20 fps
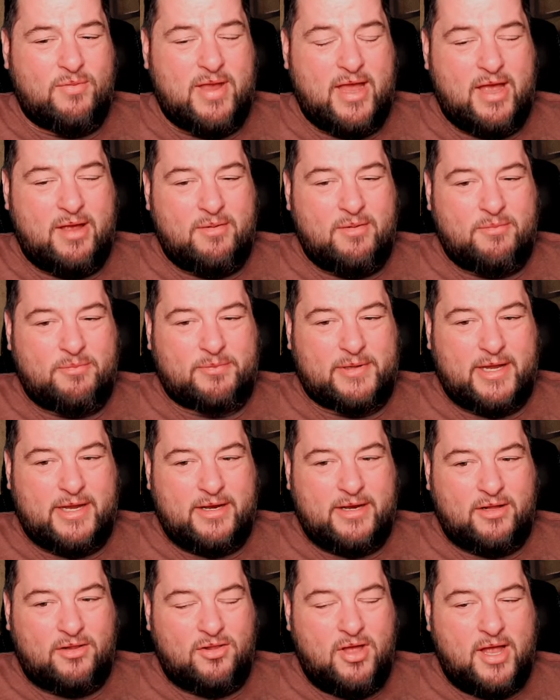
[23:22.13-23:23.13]
We
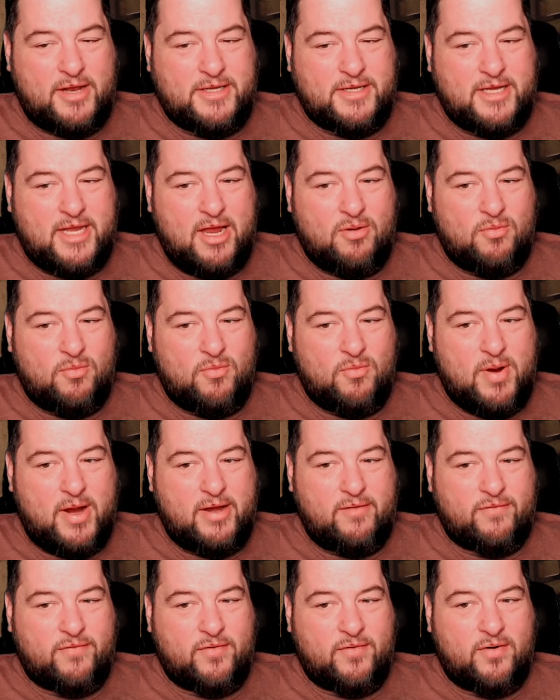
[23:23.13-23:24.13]
played a lot to get
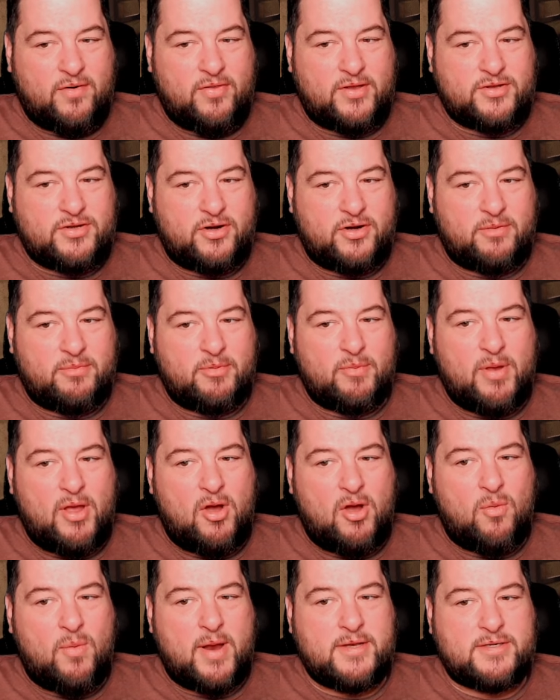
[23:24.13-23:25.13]
ready for the tournament we
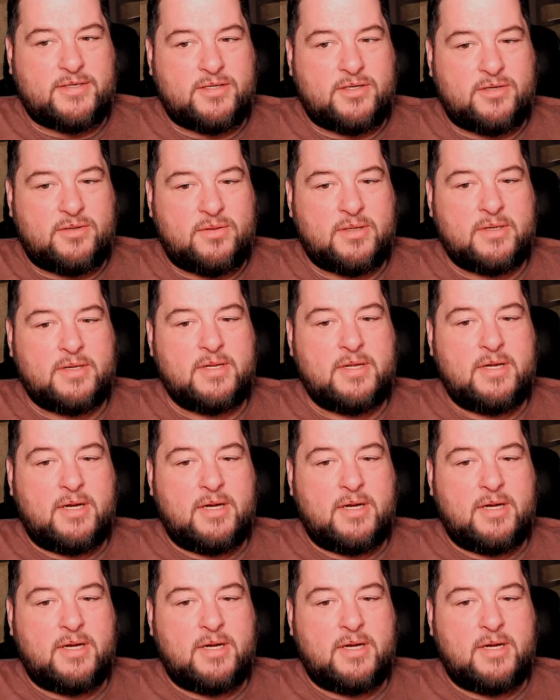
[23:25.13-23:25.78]
all went to.